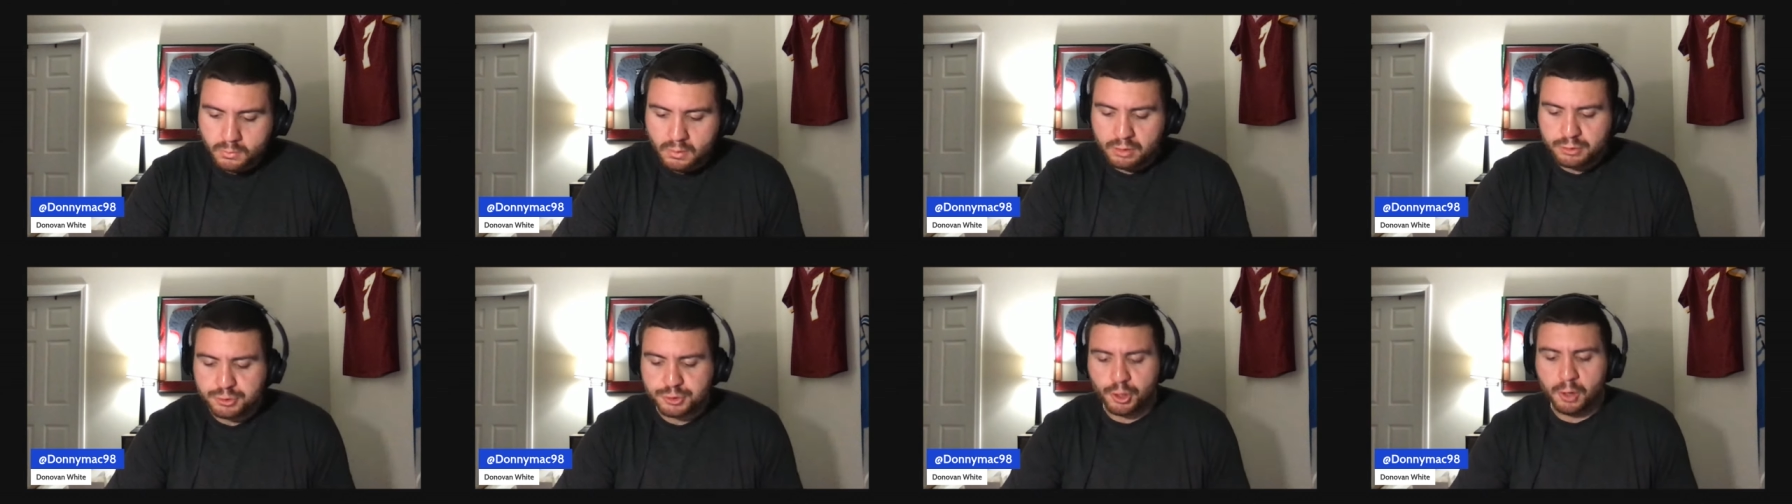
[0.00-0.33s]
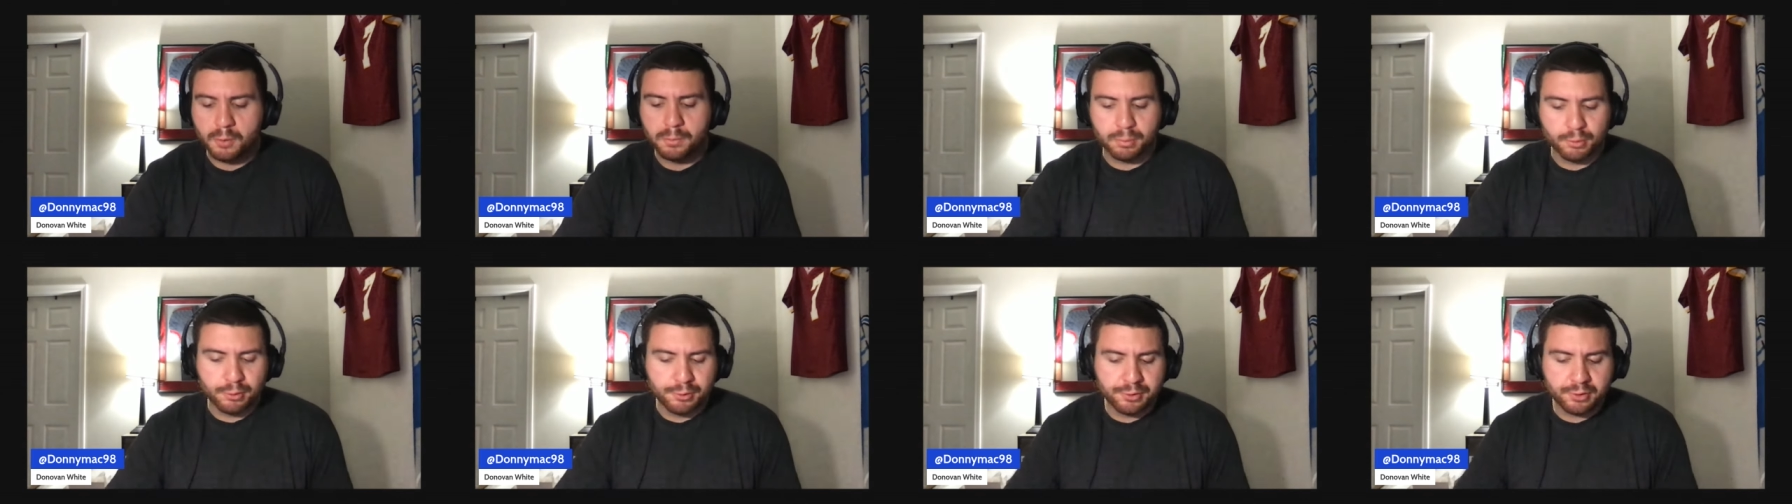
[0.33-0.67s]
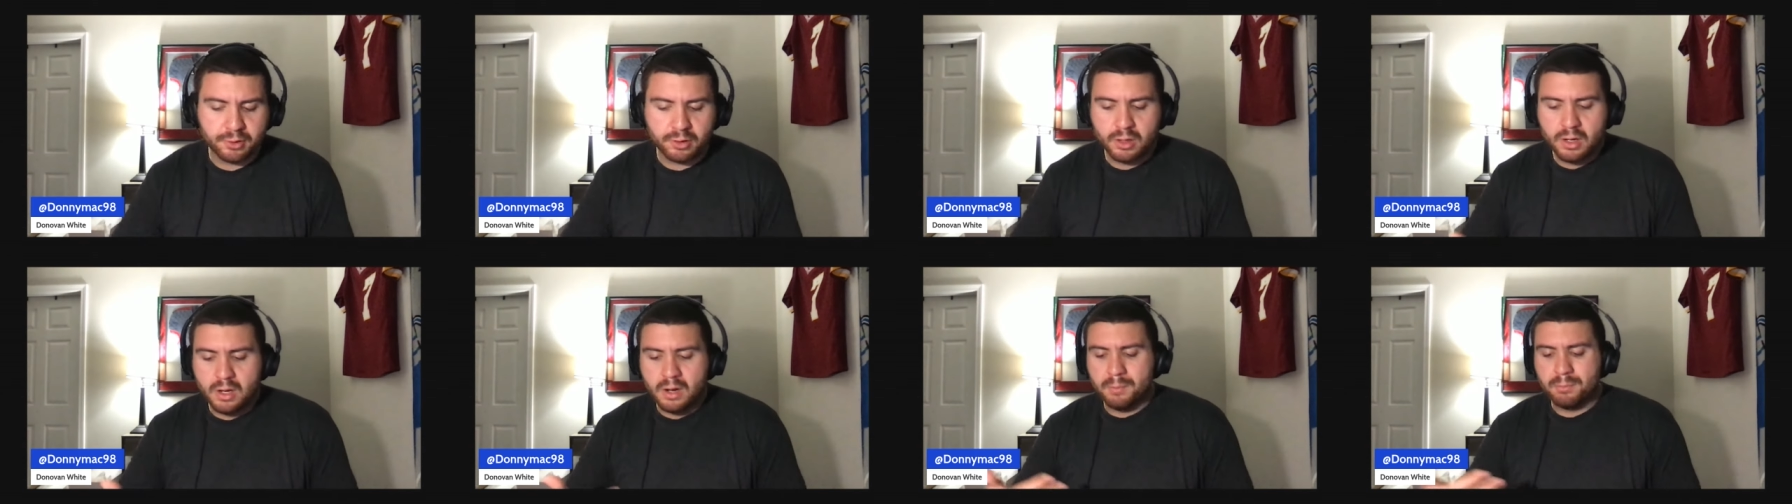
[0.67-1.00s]
Joe
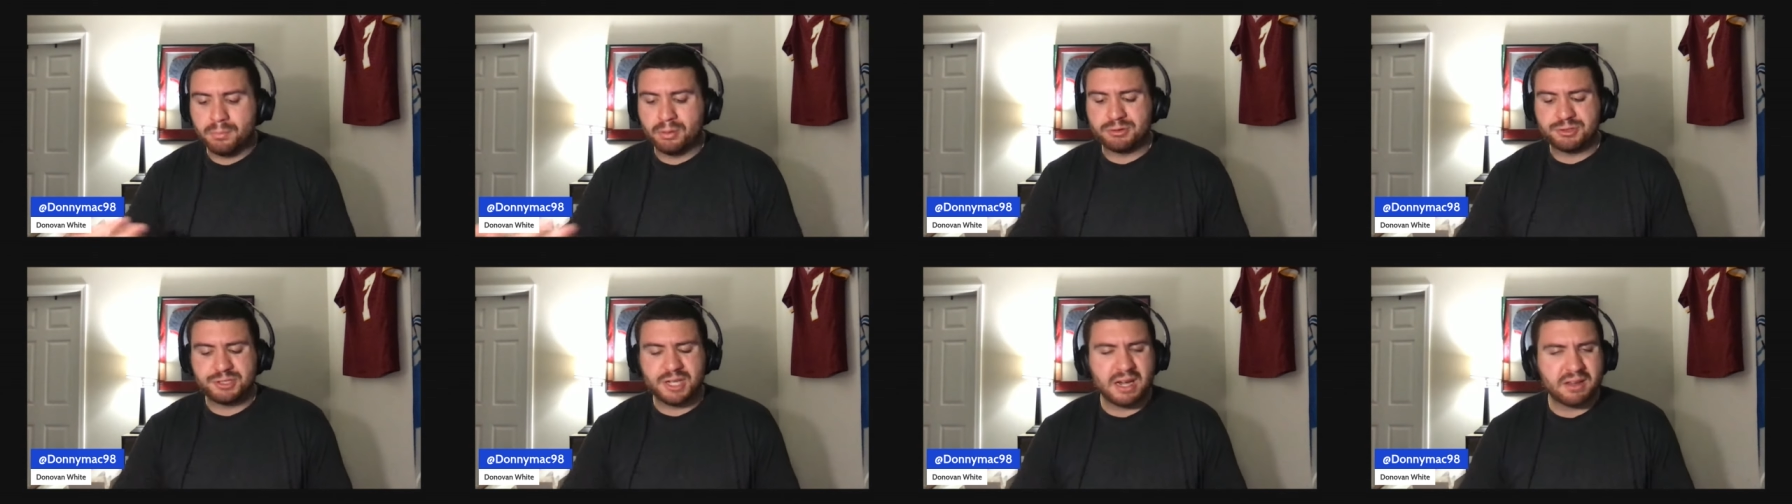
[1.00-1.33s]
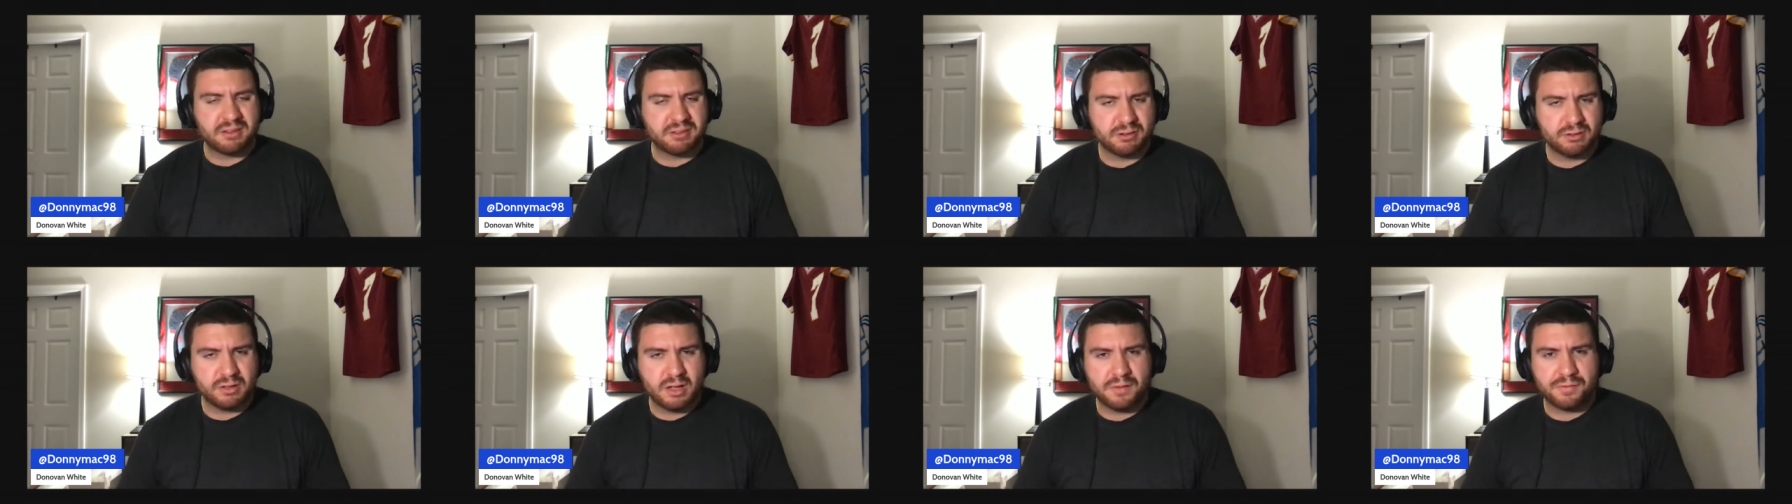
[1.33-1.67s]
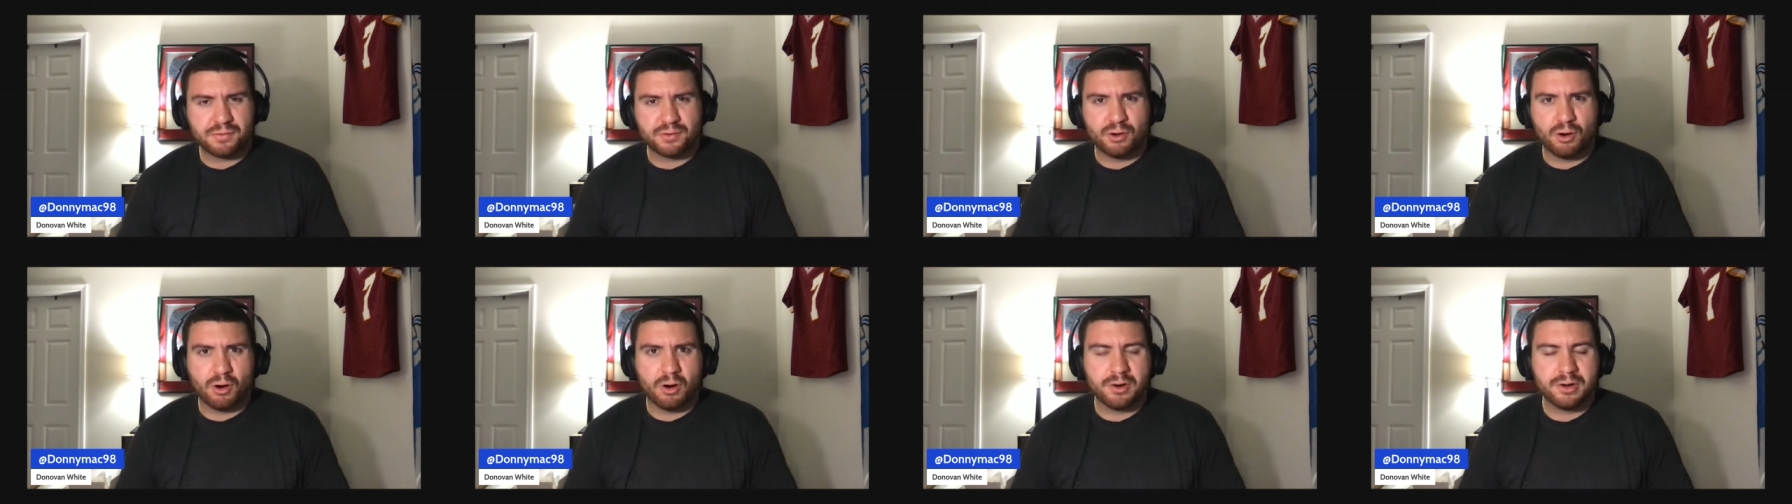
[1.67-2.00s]
Brunner projects at
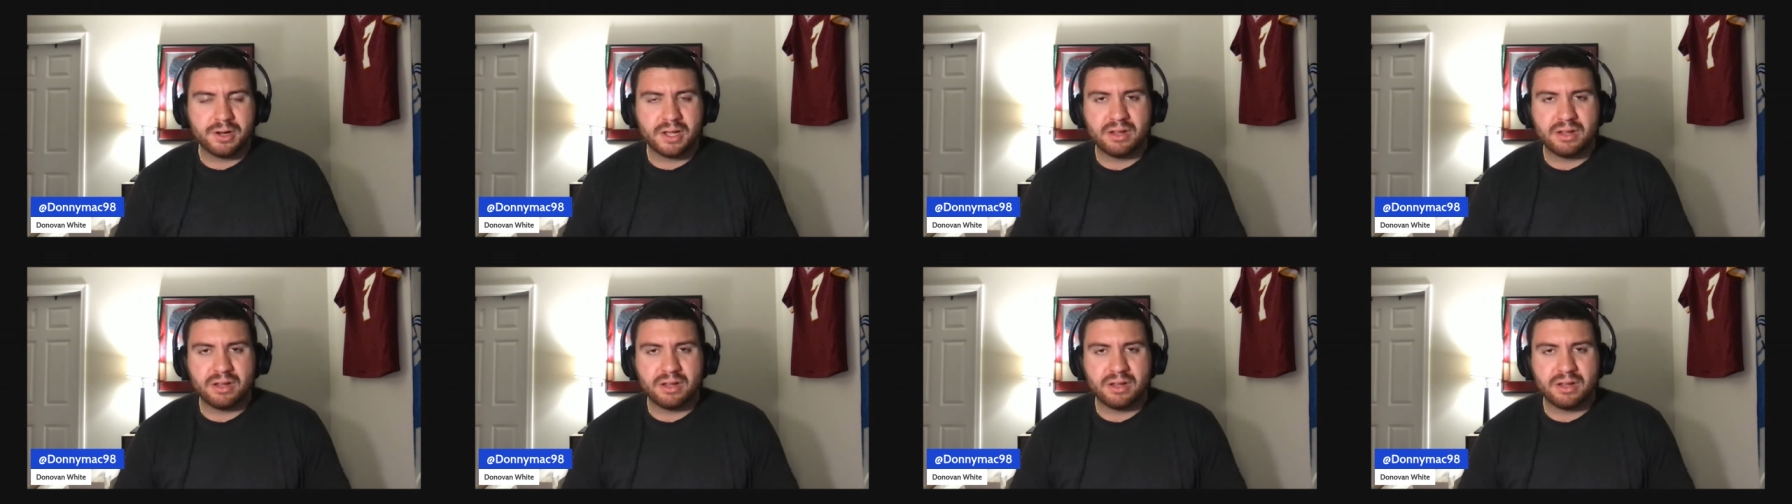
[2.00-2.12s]
left guard.